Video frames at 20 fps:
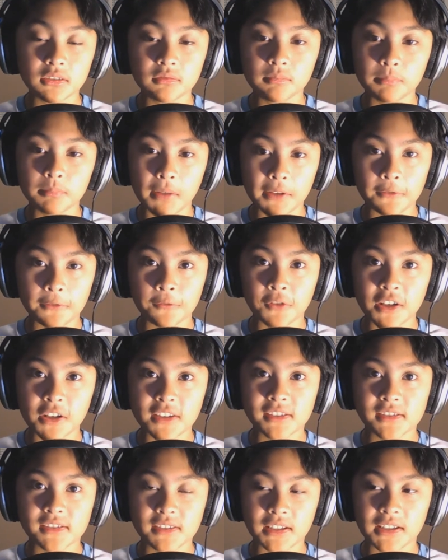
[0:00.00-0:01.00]
my
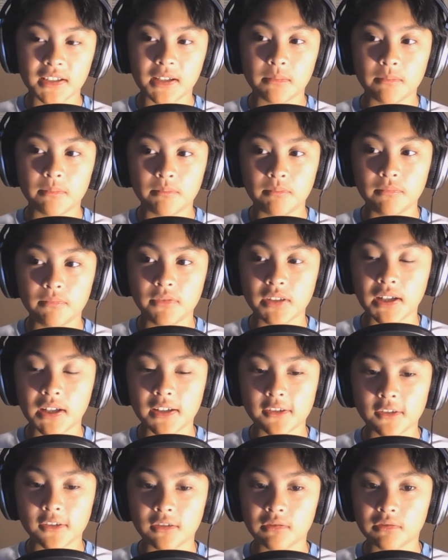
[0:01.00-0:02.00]
friends that I I
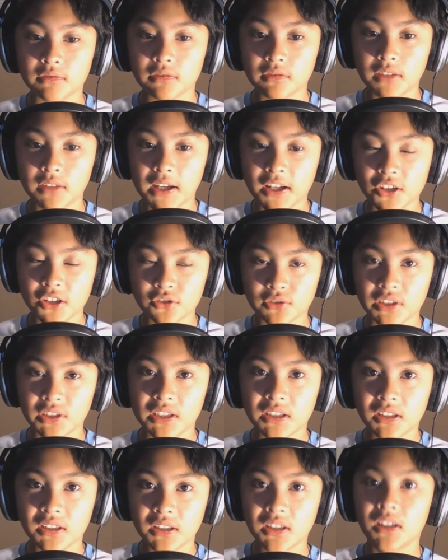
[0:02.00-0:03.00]
don't actually